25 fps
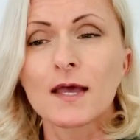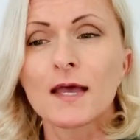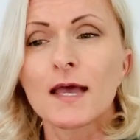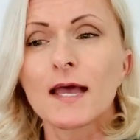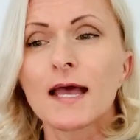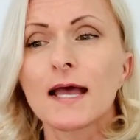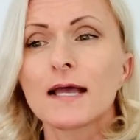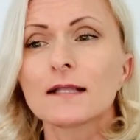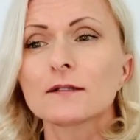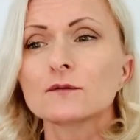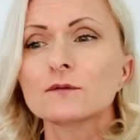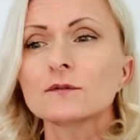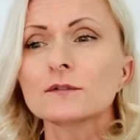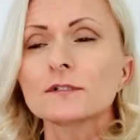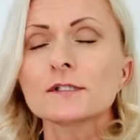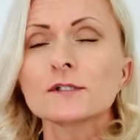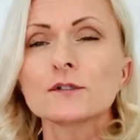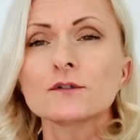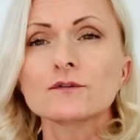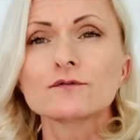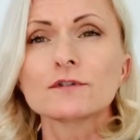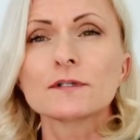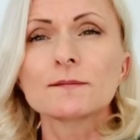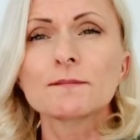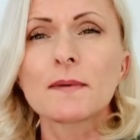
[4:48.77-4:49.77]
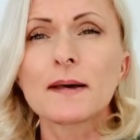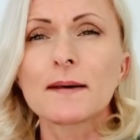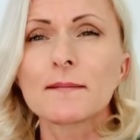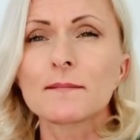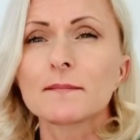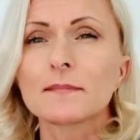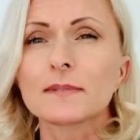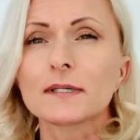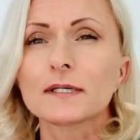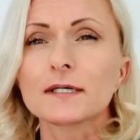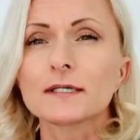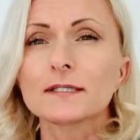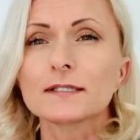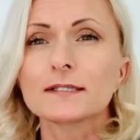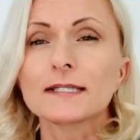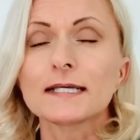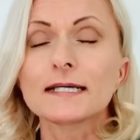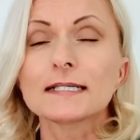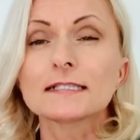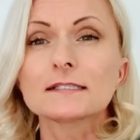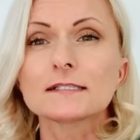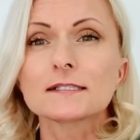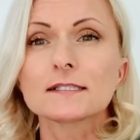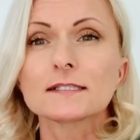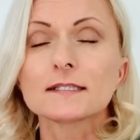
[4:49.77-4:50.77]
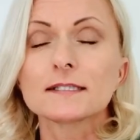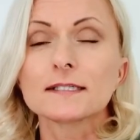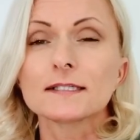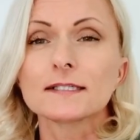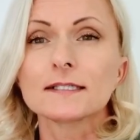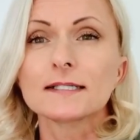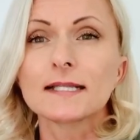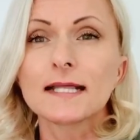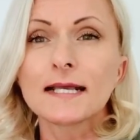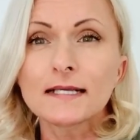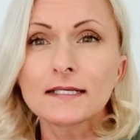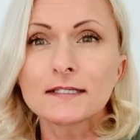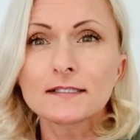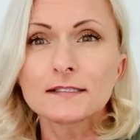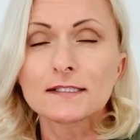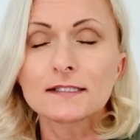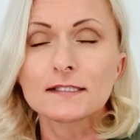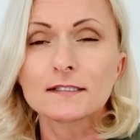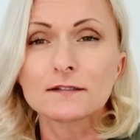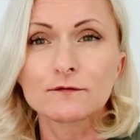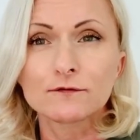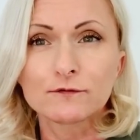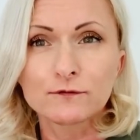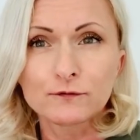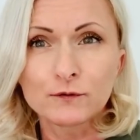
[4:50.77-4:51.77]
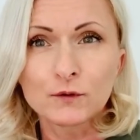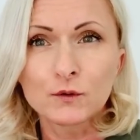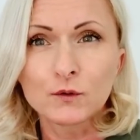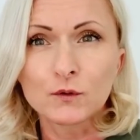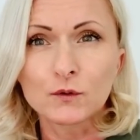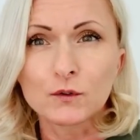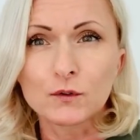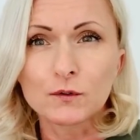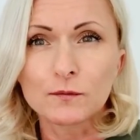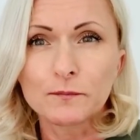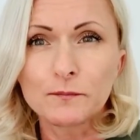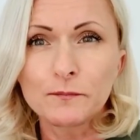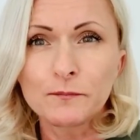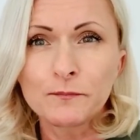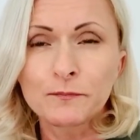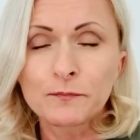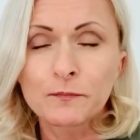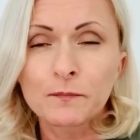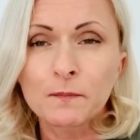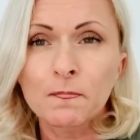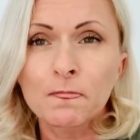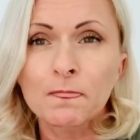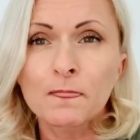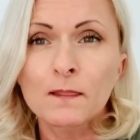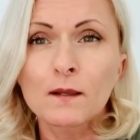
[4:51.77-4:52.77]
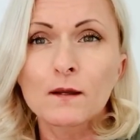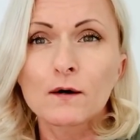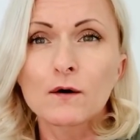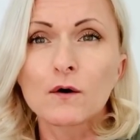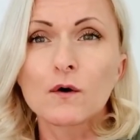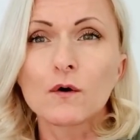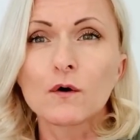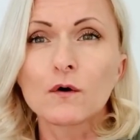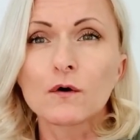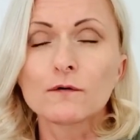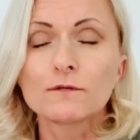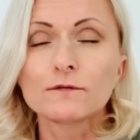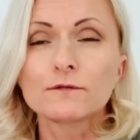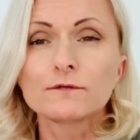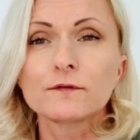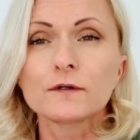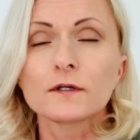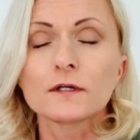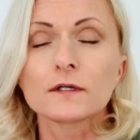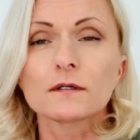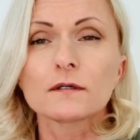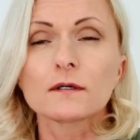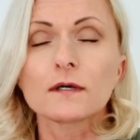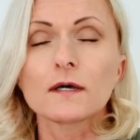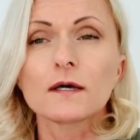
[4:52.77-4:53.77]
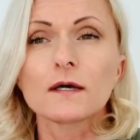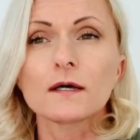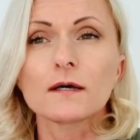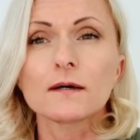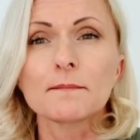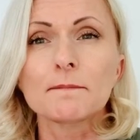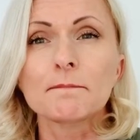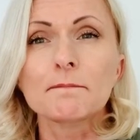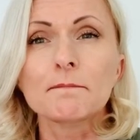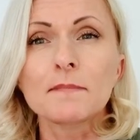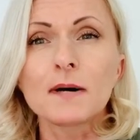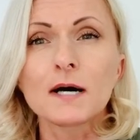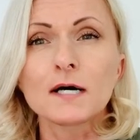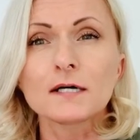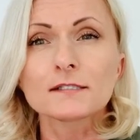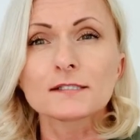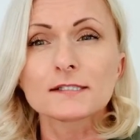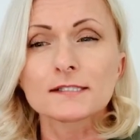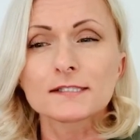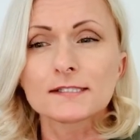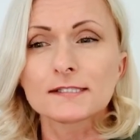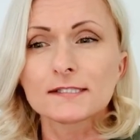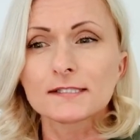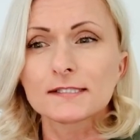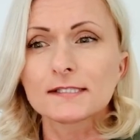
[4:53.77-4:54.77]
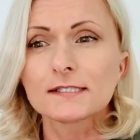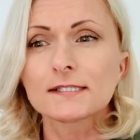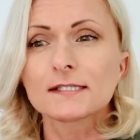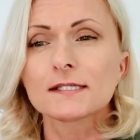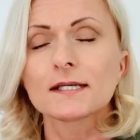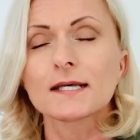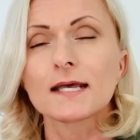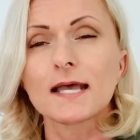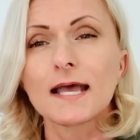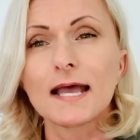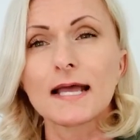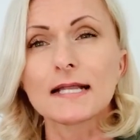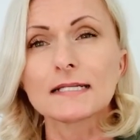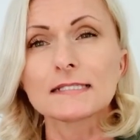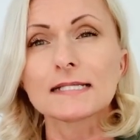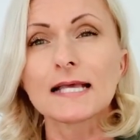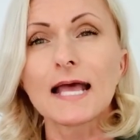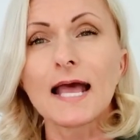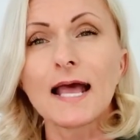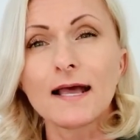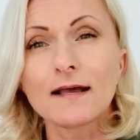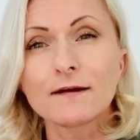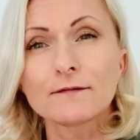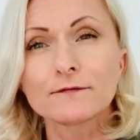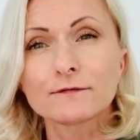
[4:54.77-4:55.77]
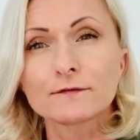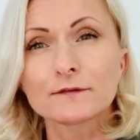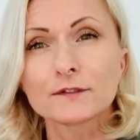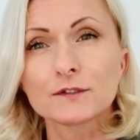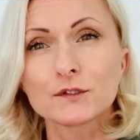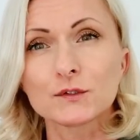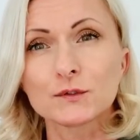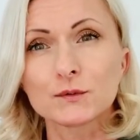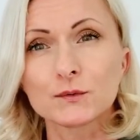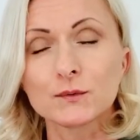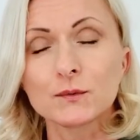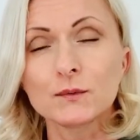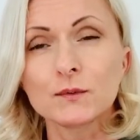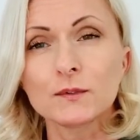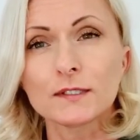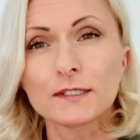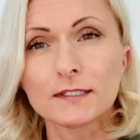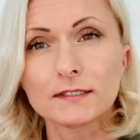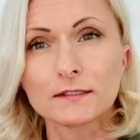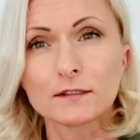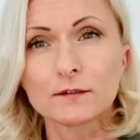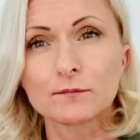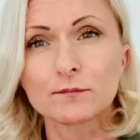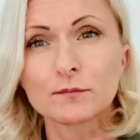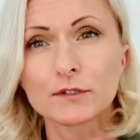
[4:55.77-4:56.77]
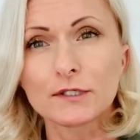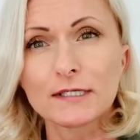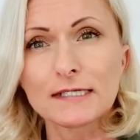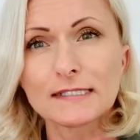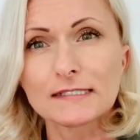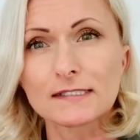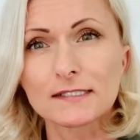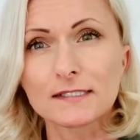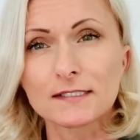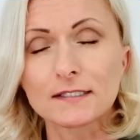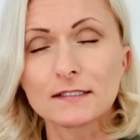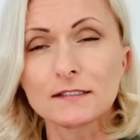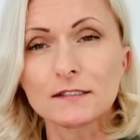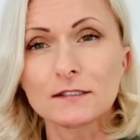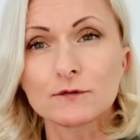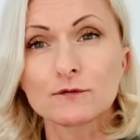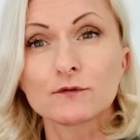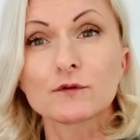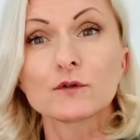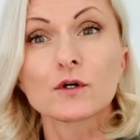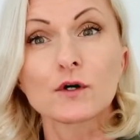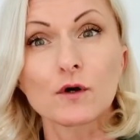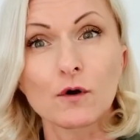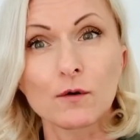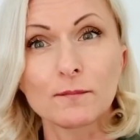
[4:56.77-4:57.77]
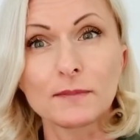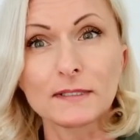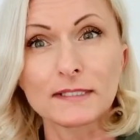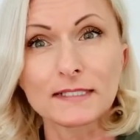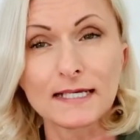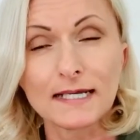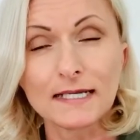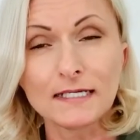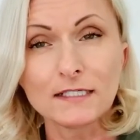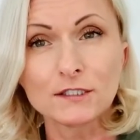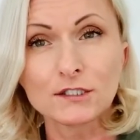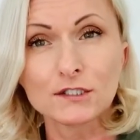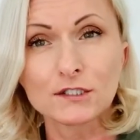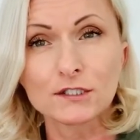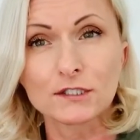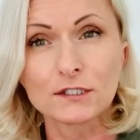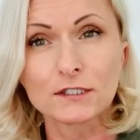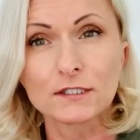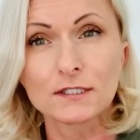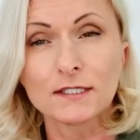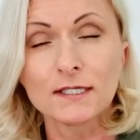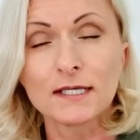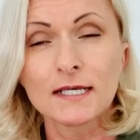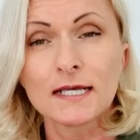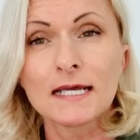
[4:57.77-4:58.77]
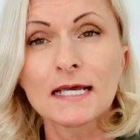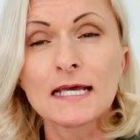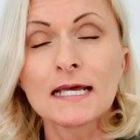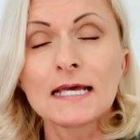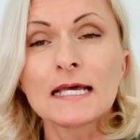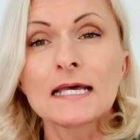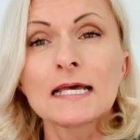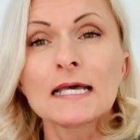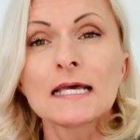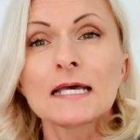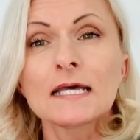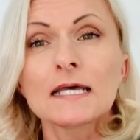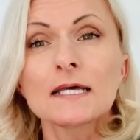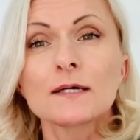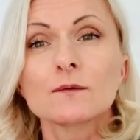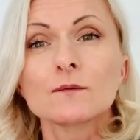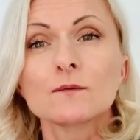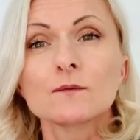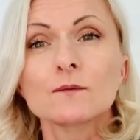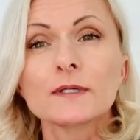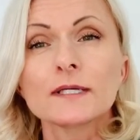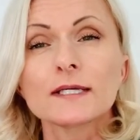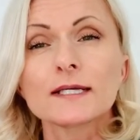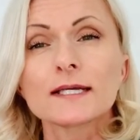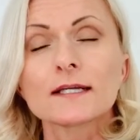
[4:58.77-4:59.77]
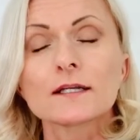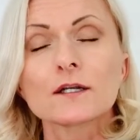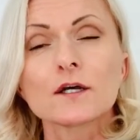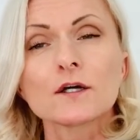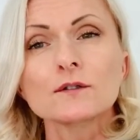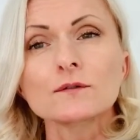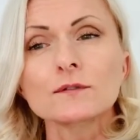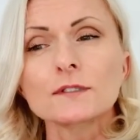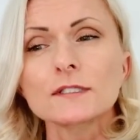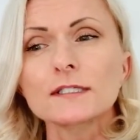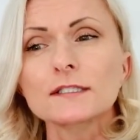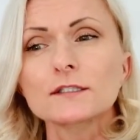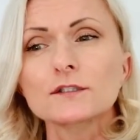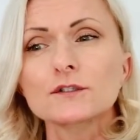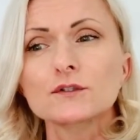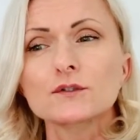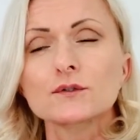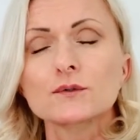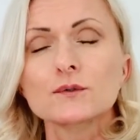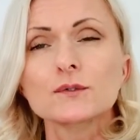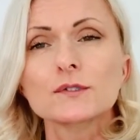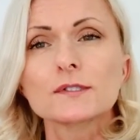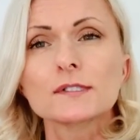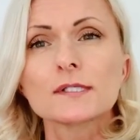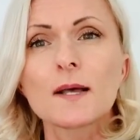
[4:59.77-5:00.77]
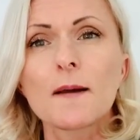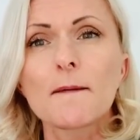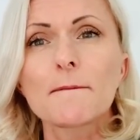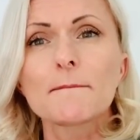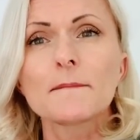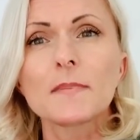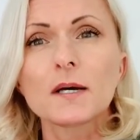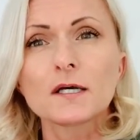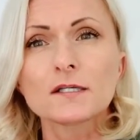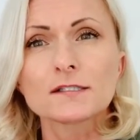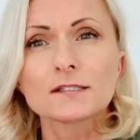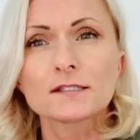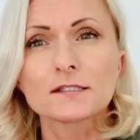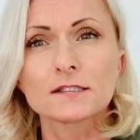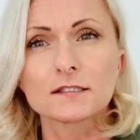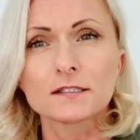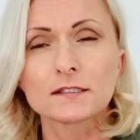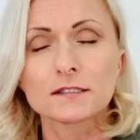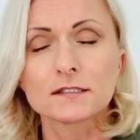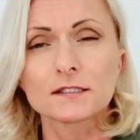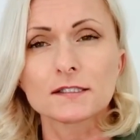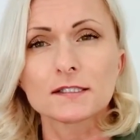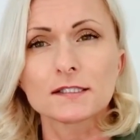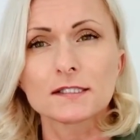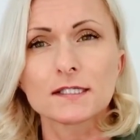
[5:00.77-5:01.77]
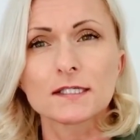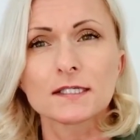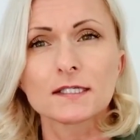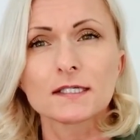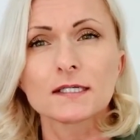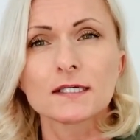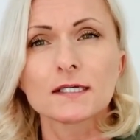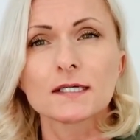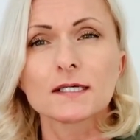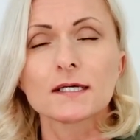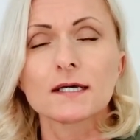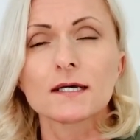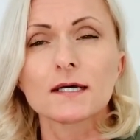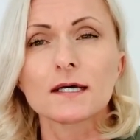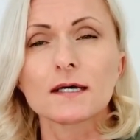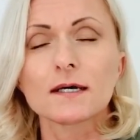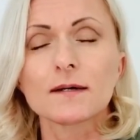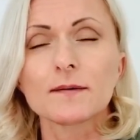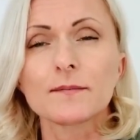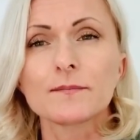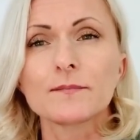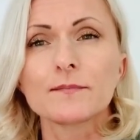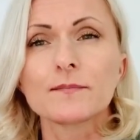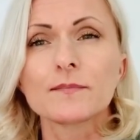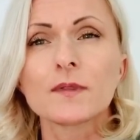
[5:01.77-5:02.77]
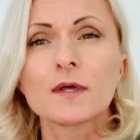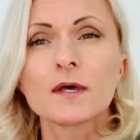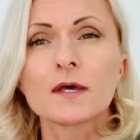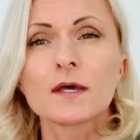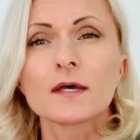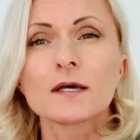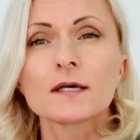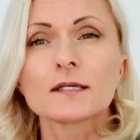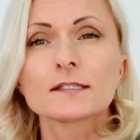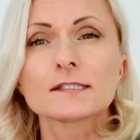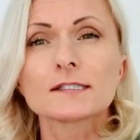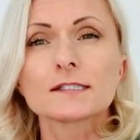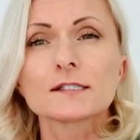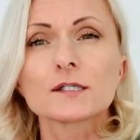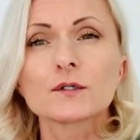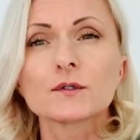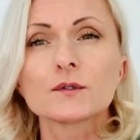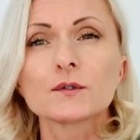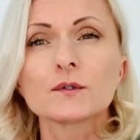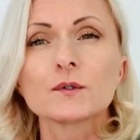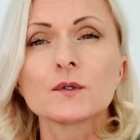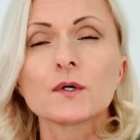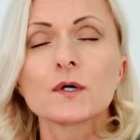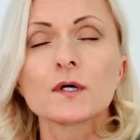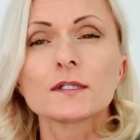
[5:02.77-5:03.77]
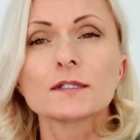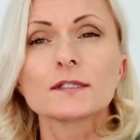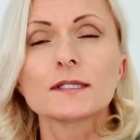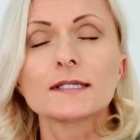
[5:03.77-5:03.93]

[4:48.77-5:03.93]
And also remember that the negative form of must and have to in the present for obligation we can only use mustn't. So the